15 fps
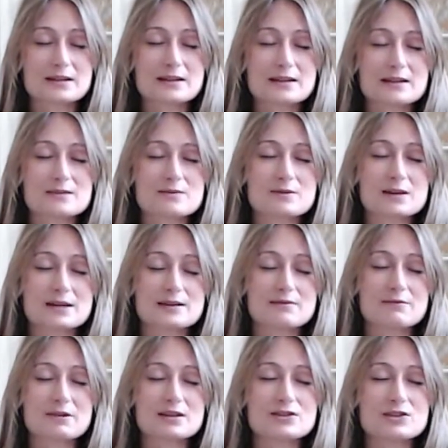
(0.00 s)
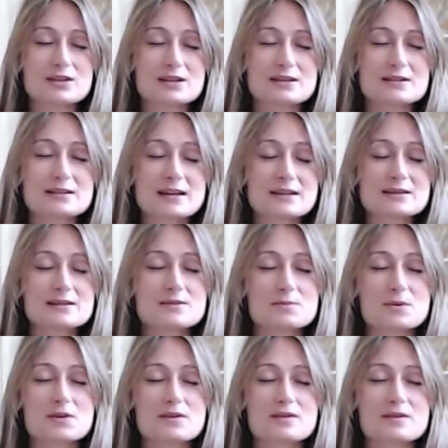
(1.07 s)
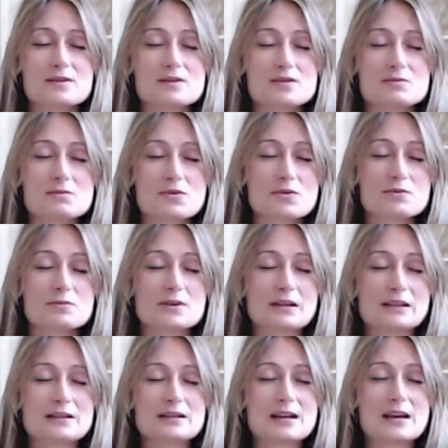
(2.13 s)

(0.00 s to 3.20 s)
as one which extends beyond this moment,